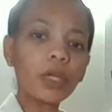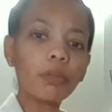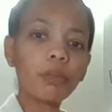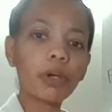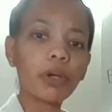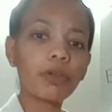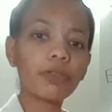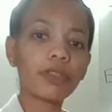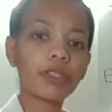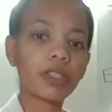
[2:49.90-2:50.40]

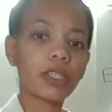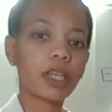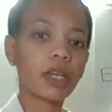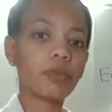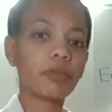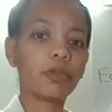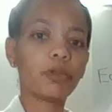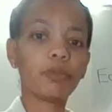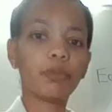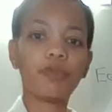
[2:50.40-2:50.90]
posts and I
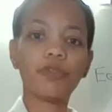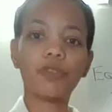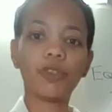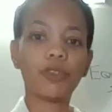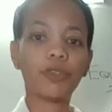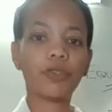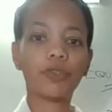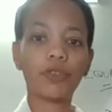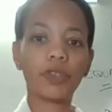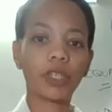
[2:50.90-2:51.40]
would
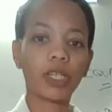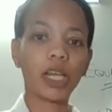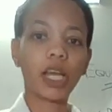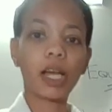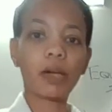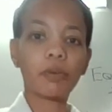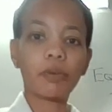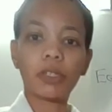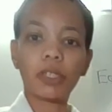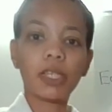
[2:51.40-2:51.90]
feel free.
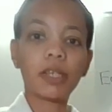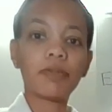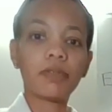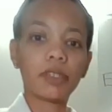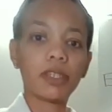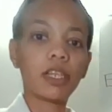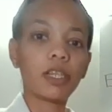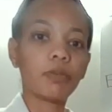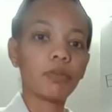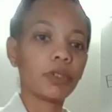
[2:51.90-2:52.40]
I would love
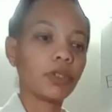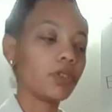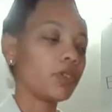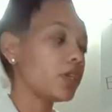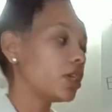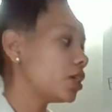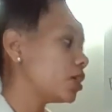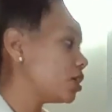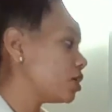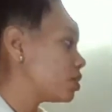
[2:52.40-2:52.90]
to help you.
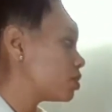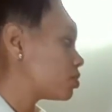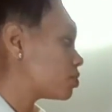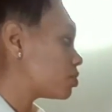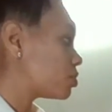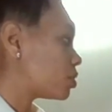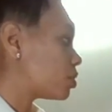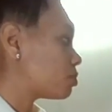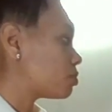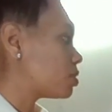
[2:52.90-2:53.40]

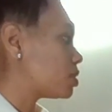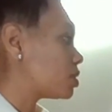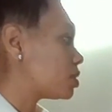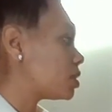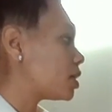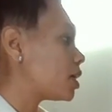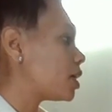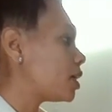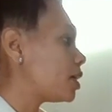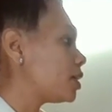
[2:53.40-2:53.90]
So
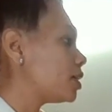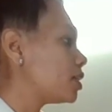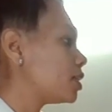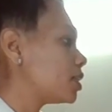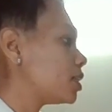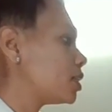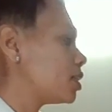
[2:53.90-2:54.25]
today,